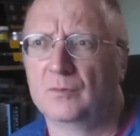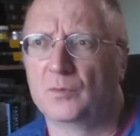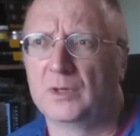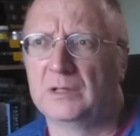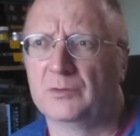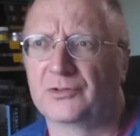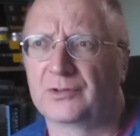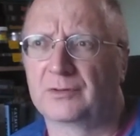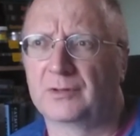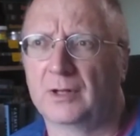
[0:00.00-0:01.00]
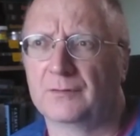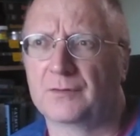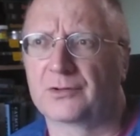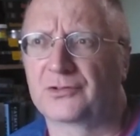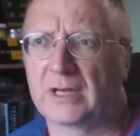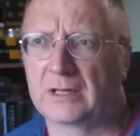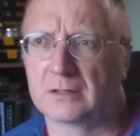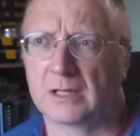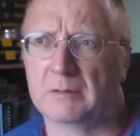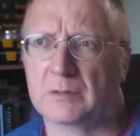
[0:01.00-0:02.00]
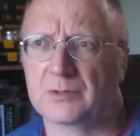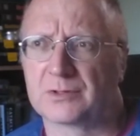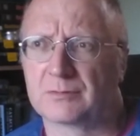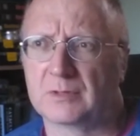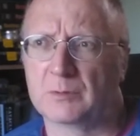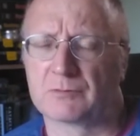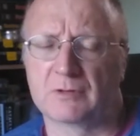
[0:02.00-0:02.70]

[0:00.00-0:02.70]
when it was done for the second time, it was